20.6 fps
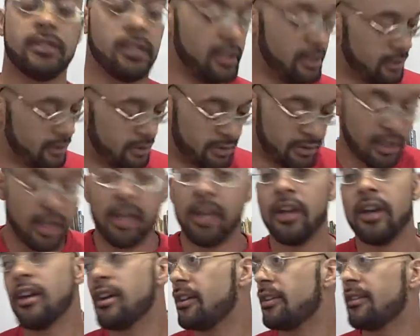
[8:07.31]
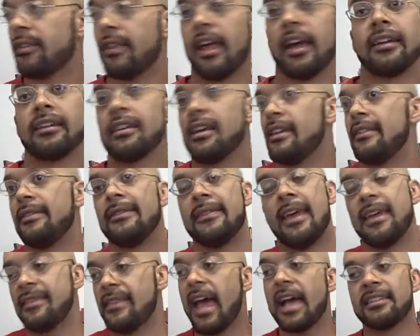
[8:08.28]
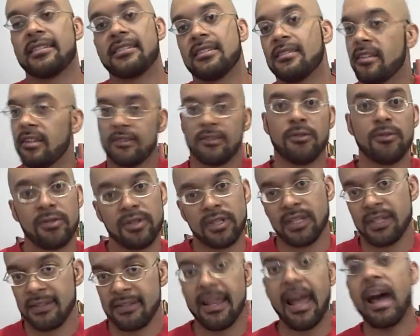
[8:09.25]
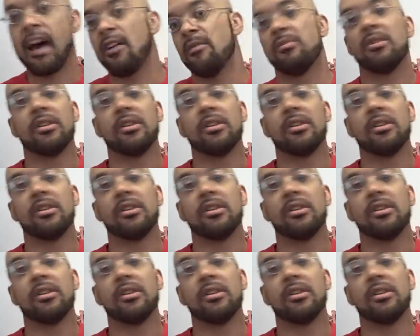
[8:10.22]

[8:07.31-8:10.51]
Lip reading: Because, like, and not just because of who she is now,